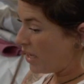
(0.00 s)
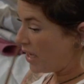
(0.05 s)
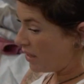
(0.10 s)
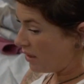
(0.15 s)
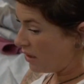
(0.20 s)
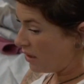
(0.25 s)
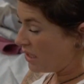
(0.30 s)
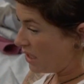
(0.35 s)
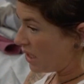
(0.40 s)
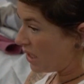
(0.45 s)

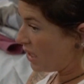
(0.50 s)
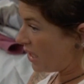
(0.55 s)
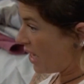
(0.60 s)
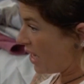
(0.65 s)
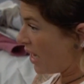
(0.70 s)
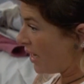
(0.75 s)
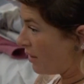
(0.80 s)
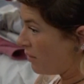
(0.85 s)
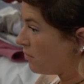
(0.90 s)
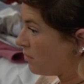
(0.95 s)

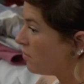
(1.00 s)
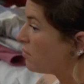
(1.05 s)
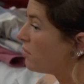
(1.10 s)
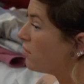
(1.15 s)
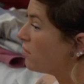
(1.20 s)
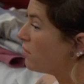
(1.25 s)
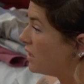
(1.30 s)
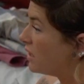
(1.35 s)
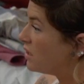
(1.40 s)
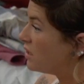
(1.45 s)
decline
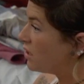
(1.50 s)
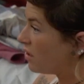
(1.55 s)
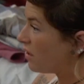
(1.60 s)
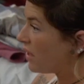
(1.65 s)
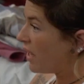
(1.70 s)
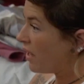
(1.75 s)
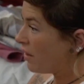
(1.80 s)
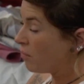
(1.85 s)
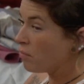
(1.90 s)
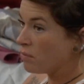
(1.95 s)
until
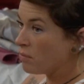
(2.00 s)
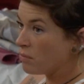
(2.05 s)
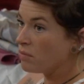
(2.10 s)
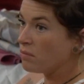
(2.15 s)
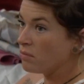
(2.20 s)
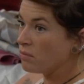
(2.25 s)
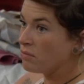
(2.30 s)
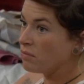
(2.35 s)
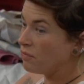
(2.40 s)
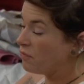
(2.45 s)
I
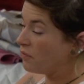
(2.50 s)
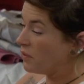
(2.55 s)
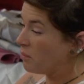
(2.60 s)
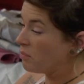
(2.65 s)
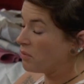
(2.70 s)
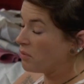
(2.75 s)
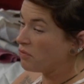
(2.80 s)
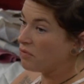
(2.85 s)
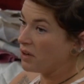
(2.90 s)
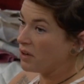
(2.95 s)
flip
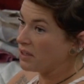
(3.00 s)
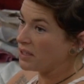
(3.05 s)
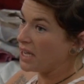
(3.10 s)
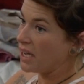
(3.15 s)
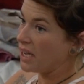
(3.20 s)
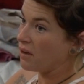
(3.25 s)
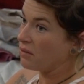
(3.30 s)
the fuck out.